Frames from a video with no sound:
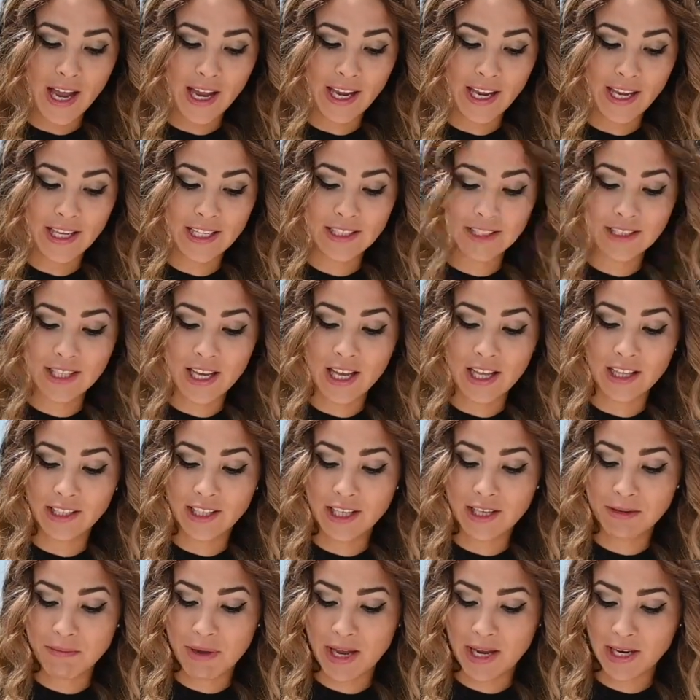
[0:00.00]
and
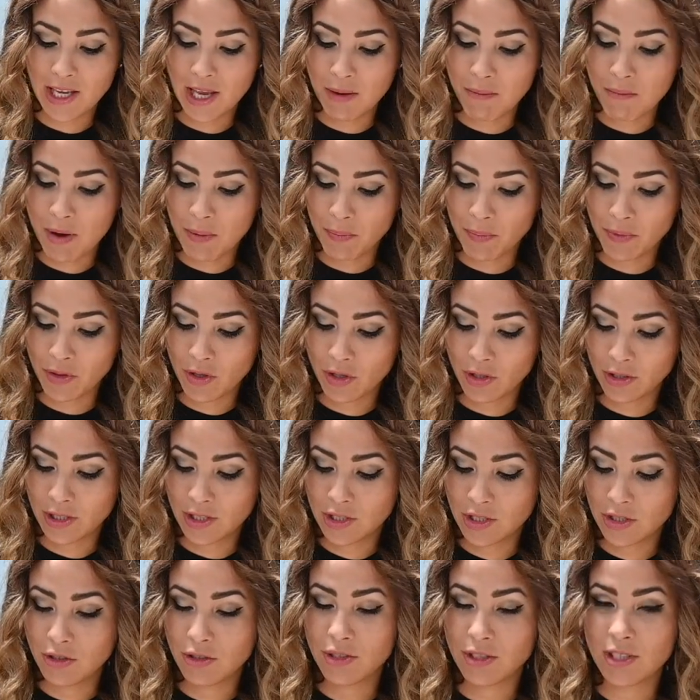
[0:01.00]
Ellie and Matt came up with all
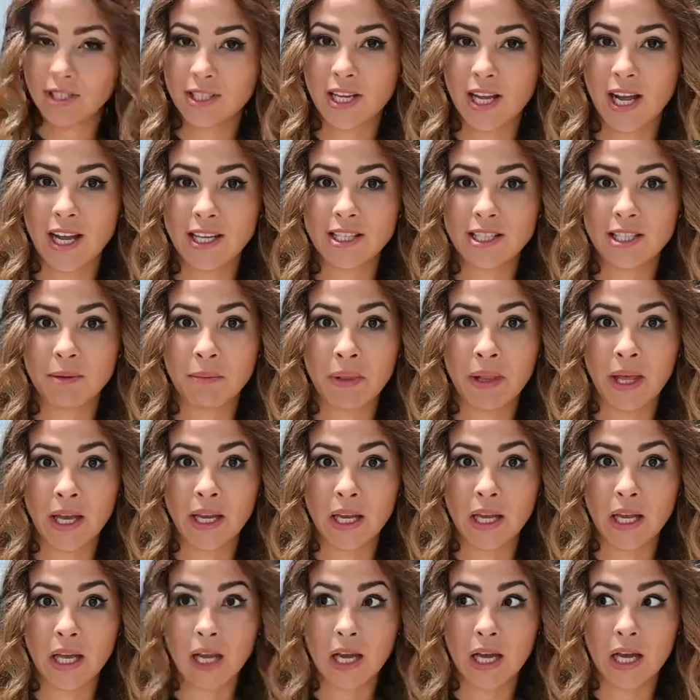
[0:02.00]
these new designs, I'm
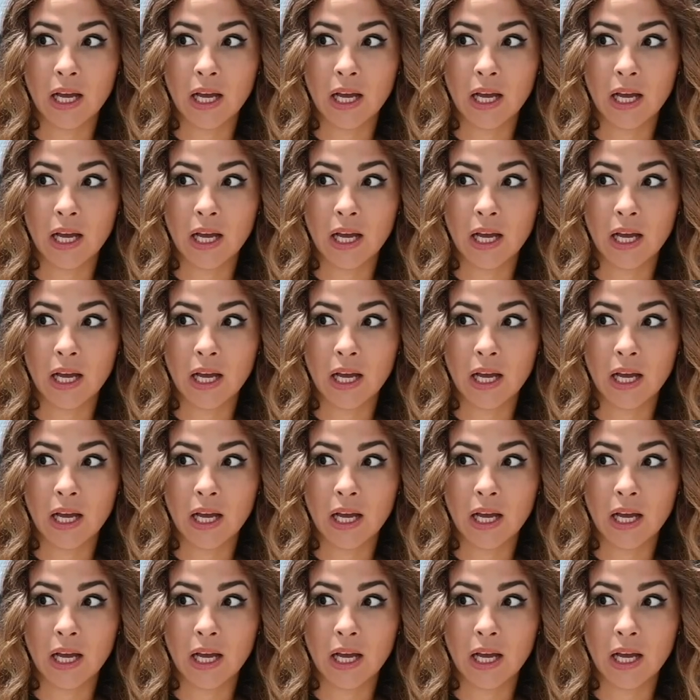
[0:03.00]
like,